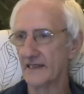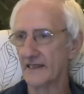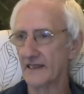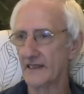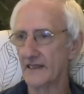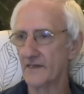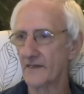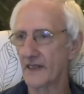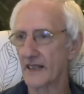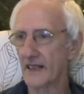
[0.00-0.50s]

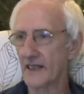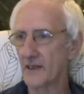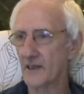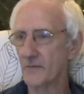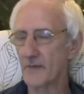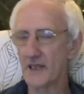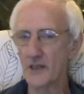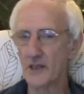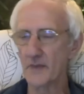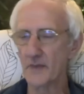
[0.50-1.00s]
invite
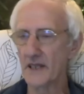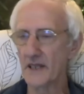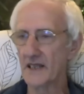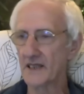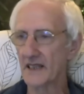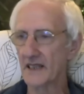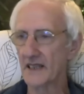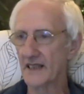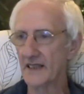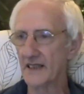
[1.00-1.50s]
Miss
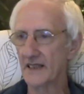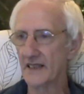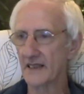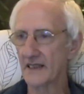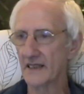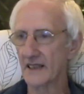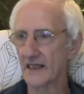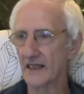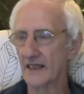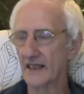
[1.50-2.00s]
Peace in
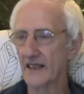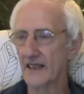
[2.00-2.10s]
and